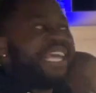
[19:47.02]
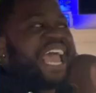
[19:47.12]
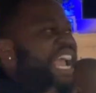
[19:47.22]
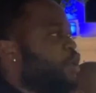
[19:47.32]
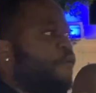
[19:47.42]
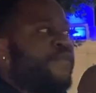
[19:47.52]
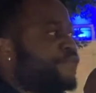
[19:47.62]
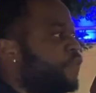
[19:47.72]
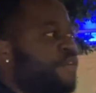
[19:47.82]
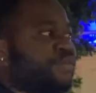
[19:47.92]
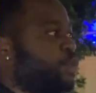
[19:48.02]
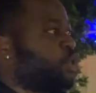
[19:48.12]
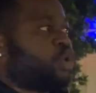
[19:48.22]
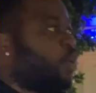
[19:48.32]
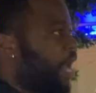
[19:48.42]
Right. Ain't no 50-50 with
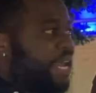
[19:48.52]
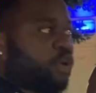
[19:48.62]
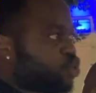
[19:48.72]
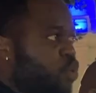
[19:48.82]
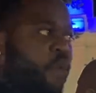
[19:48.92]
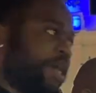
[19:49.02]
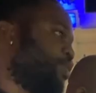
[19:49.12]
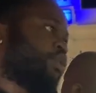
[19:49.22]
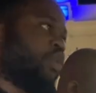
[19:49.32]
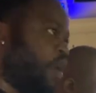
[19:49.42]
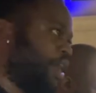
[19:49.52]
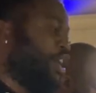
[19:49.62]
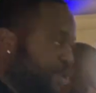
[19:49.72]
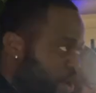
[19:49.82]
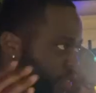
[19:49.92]
the Lord. Ain't no two ways with the Lord.
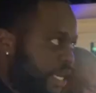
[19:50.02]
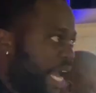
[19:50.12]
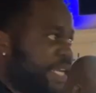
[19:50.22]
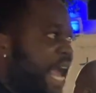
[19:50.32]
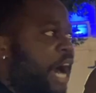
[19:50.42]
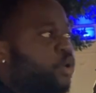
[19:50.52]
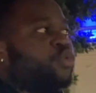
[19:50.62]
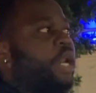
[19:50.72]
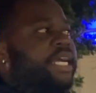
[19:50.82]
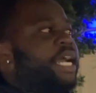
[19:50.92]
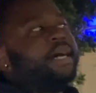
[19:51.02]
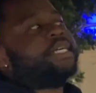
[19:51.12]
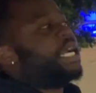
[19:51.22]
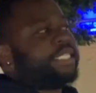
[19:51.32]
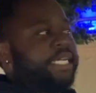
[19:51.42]
You Bring it out. Or you lay down, and
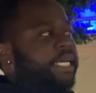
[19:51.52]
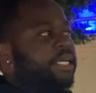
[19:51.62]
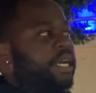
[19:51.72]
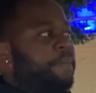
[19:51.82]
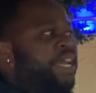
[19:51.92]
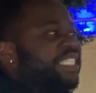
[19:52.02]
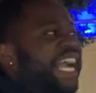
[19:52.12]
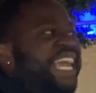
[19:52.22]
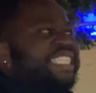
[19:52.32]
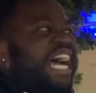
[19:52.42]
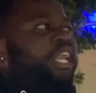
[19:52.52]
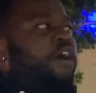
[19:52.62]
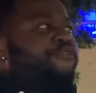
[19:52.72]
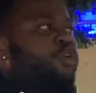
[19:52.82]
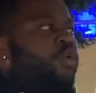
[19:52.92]
that's it. Because I can't say I
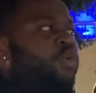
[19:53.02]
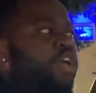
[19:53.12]
love you